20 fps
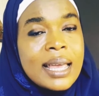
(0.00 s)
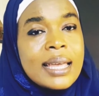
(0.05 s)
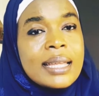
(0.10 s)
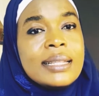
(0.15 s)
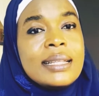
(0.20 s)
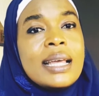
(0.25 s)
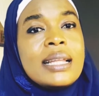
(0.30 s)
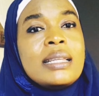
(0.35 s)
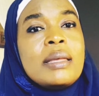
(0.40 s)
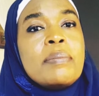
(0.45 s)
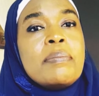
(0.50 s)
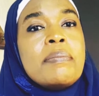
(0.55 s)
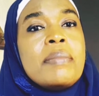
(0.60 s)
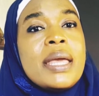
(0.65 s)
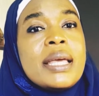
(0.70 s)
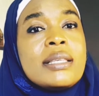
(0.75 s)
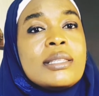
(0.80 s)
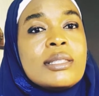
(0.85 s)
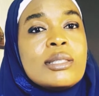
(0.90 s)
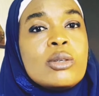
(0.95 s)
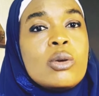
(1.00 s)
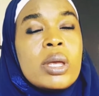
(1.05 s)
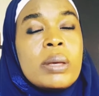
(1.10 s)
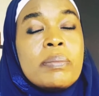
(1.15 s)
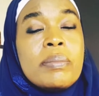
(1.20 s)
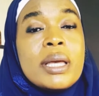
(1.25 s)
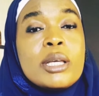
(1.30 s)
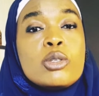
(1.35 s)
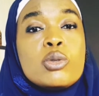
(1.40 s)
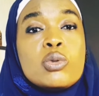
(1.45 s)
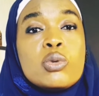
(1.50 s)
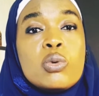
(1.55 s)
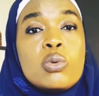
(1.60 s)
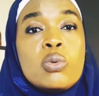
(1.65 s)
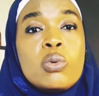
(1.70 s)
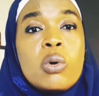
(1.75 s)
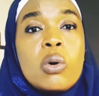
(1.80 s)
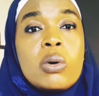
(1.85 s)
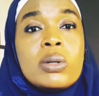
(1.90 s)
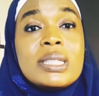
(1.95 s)
Then it makes
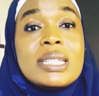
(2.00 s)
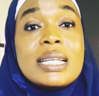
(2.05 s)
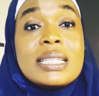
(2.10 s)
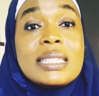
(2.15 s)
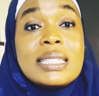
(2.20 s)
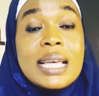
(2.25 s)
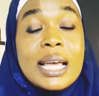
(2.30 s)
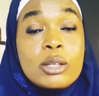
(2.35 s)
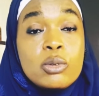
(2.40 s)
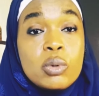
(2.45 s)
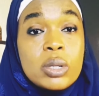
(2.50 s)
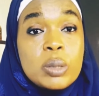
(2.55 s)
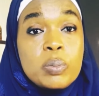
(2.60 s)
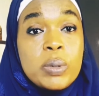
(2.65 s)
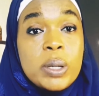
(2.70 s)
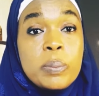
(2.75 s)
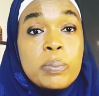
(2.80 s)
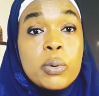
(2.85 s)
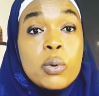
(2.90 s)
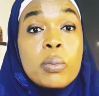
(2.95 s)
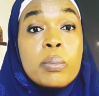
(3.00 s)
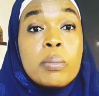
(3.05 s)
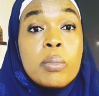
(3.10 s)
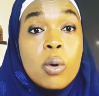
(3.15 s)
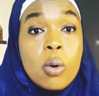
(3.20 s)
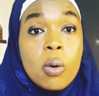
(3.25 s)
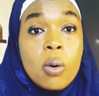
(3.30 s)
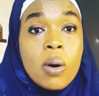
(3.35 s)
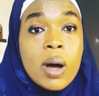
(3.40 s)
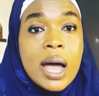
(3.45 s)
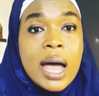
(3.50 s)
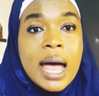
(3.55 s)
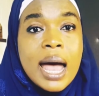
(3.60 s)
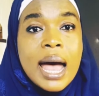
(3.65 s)
you understand with people more,